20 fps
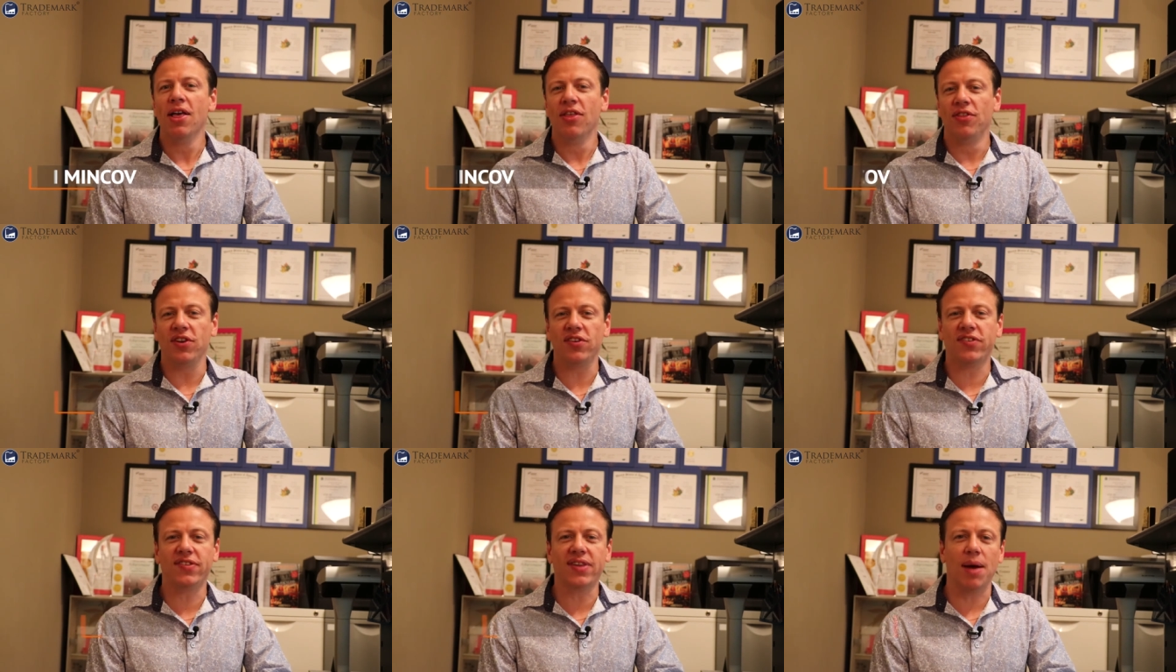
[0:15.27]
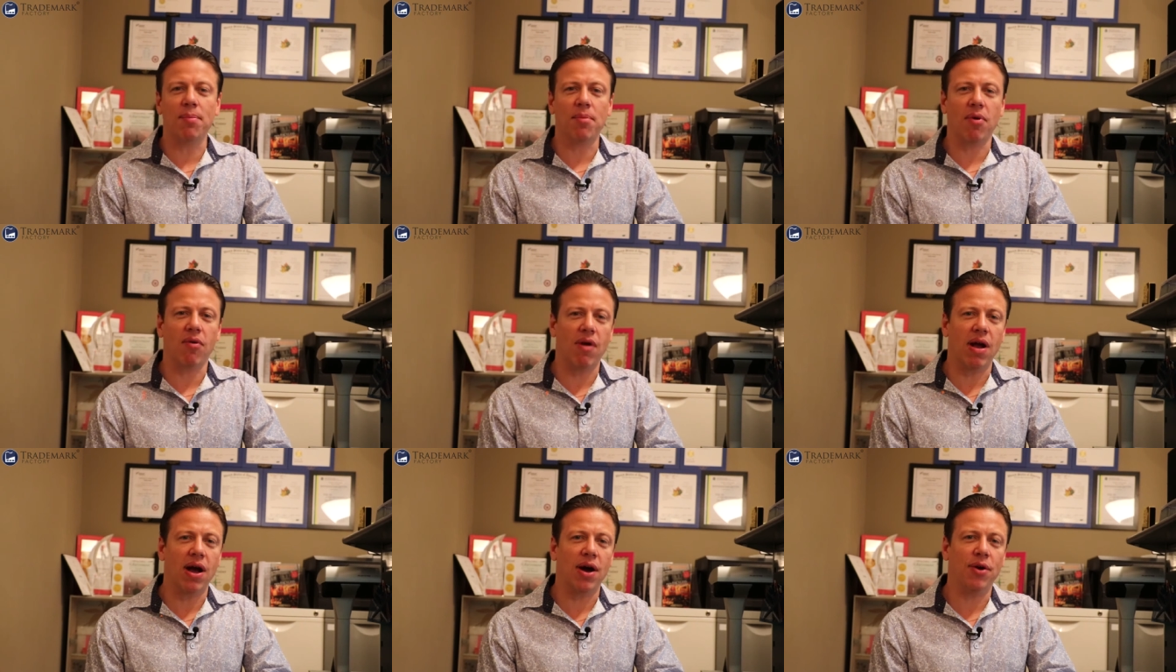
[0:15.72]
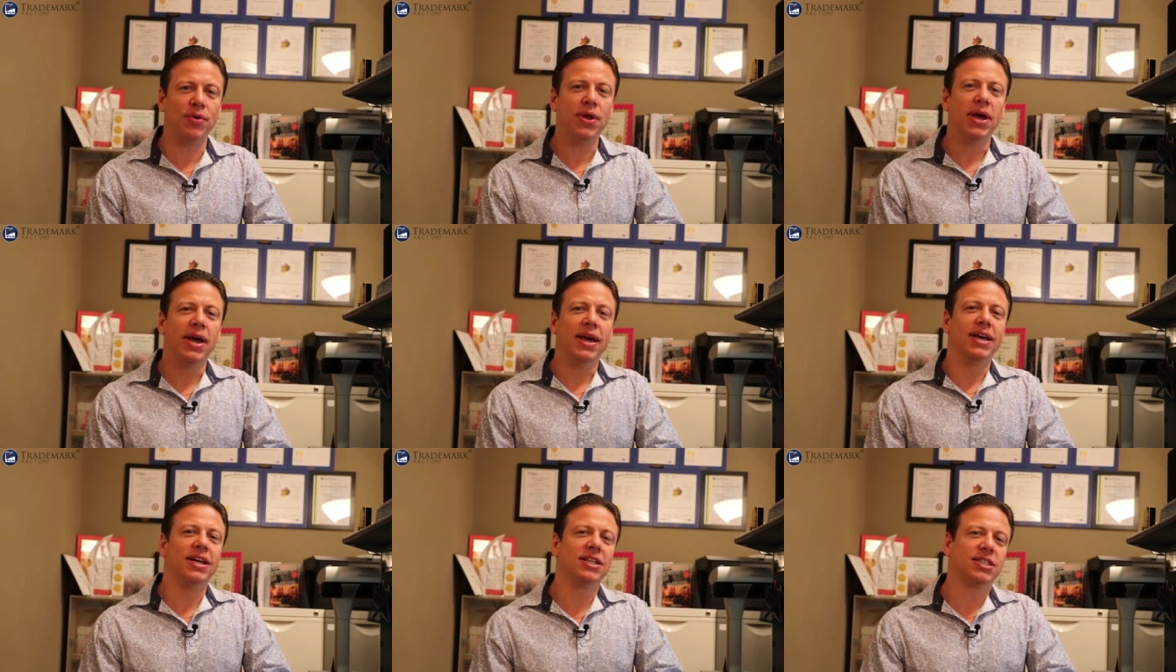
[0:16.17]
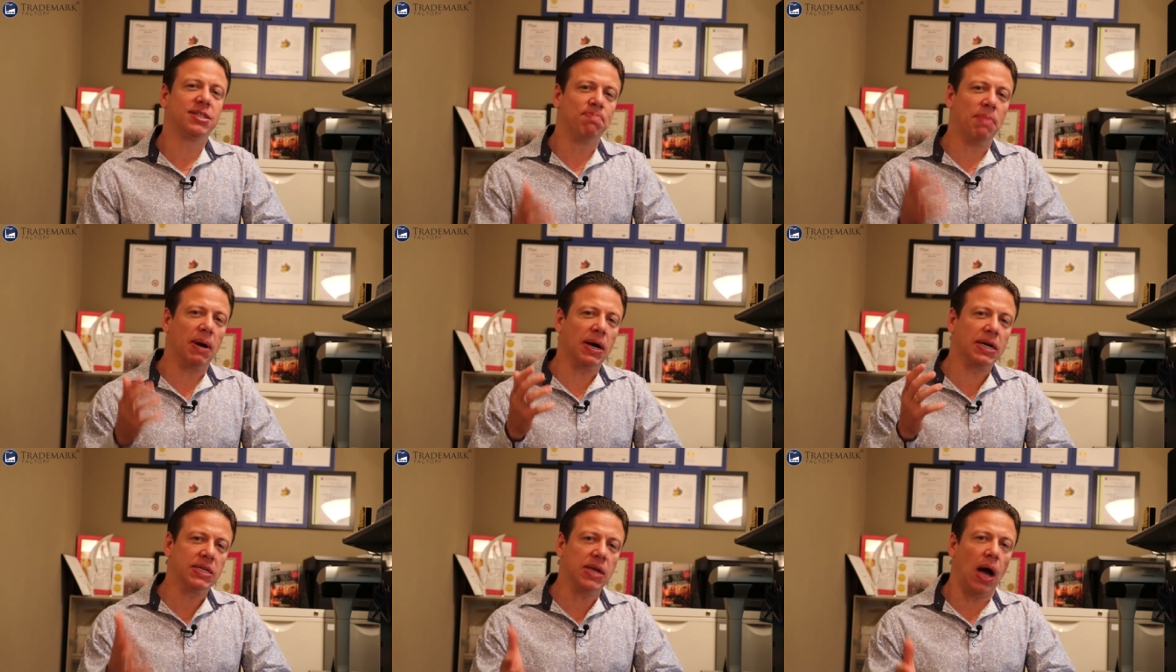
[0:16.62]
This time around, it's
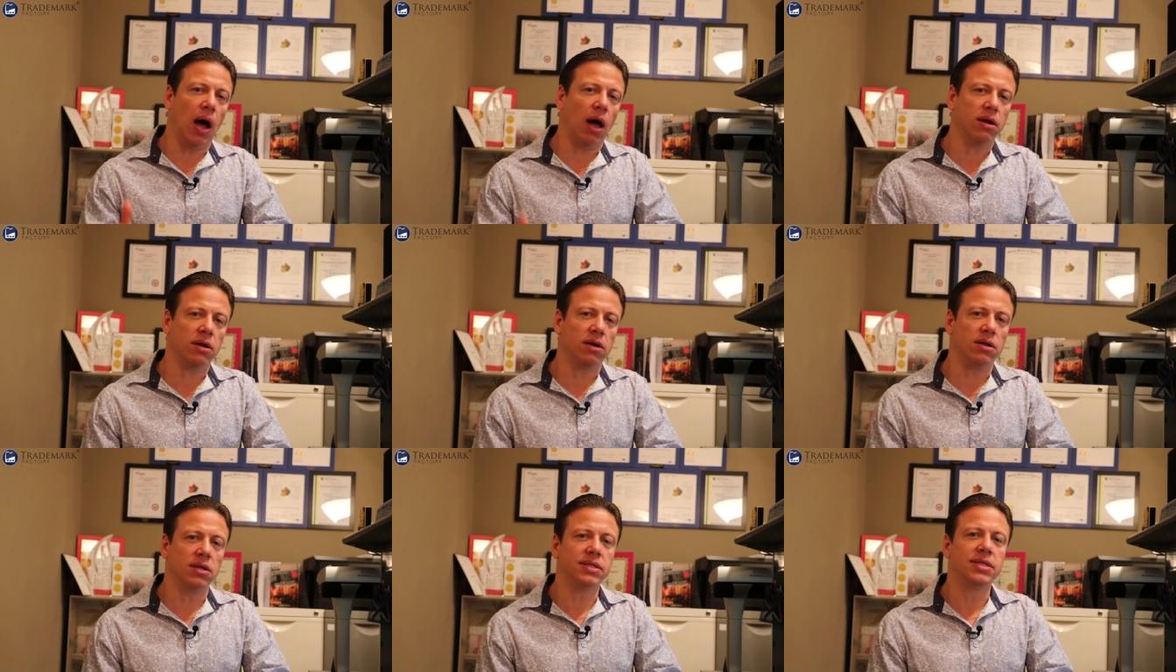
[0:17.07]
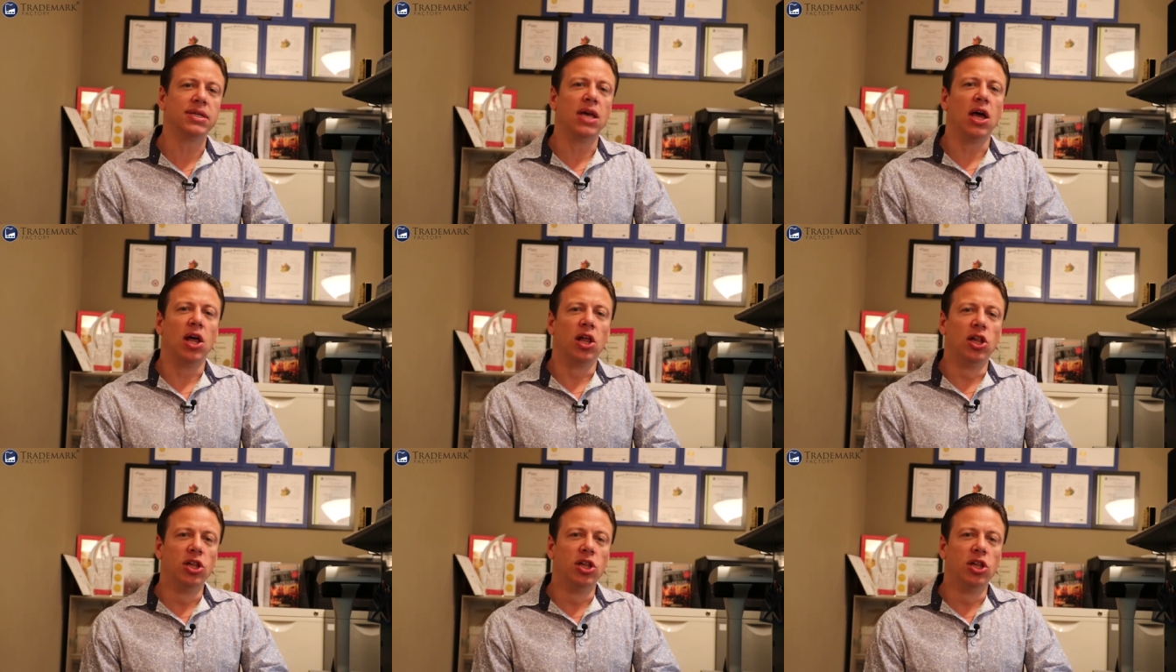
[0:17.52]
McDonald's